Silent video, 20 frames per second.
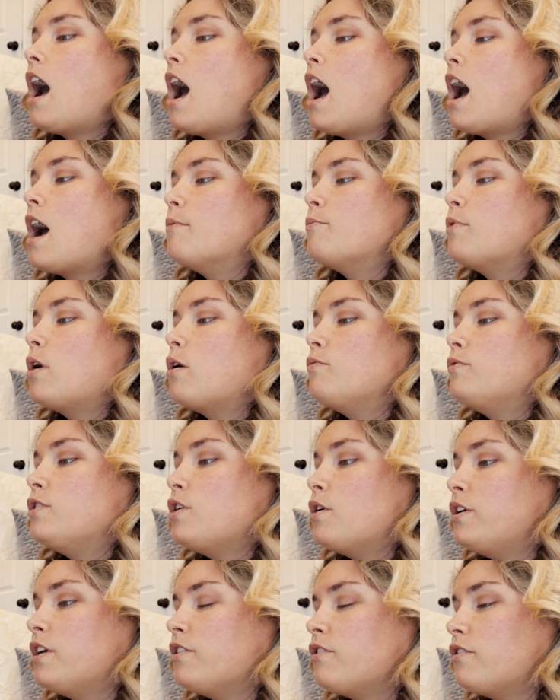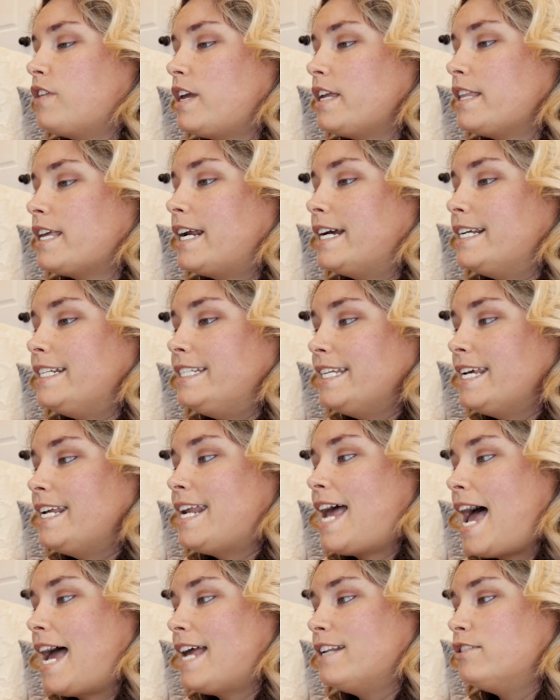Um, the only other thing that I did
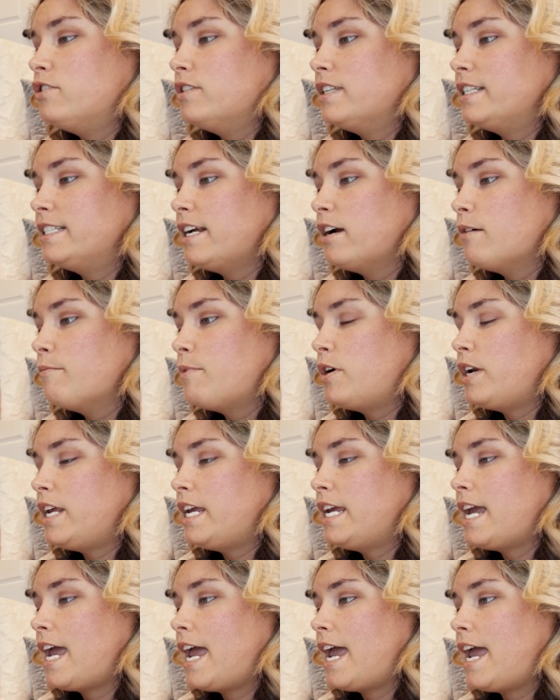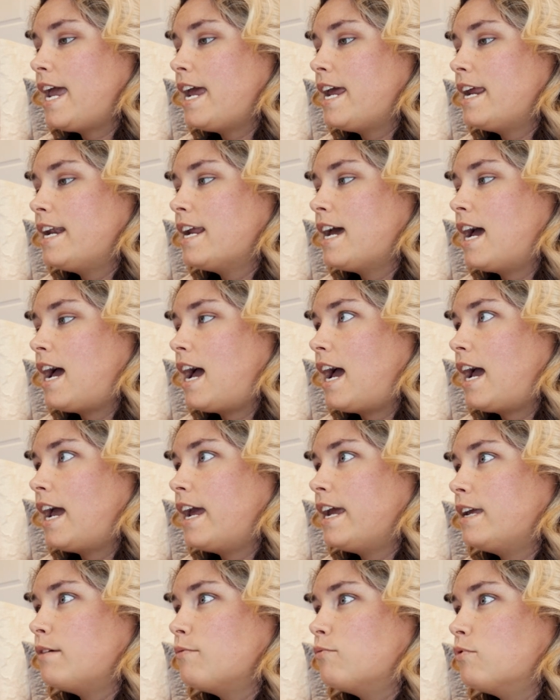add to the ceremony, and
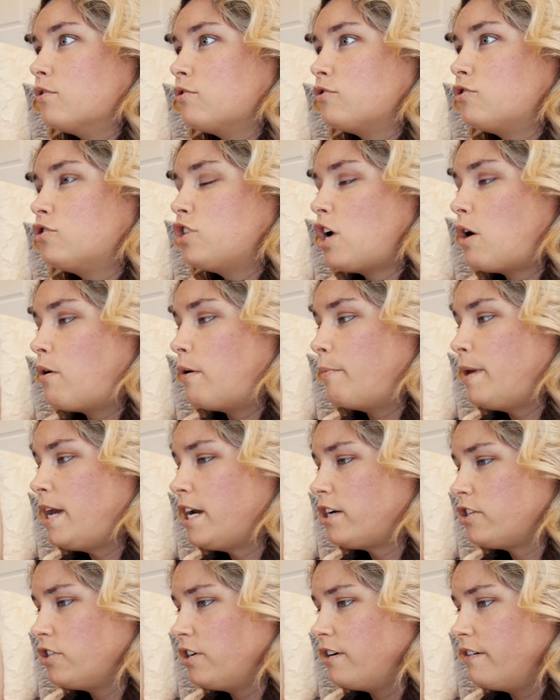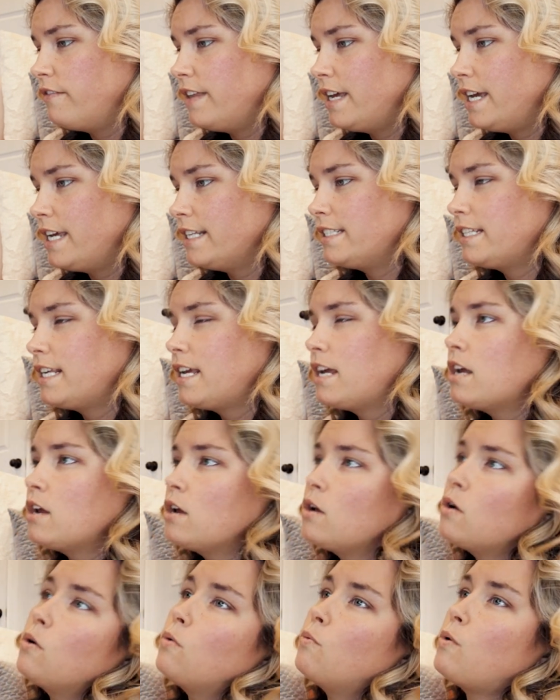I will show a picture of this,
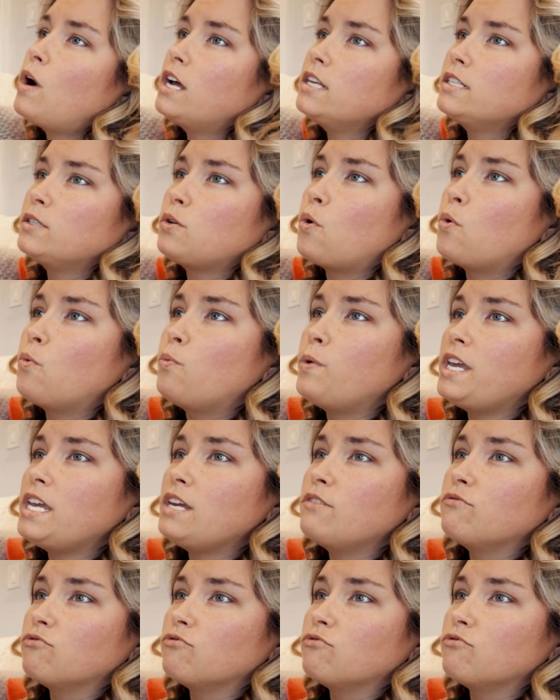was we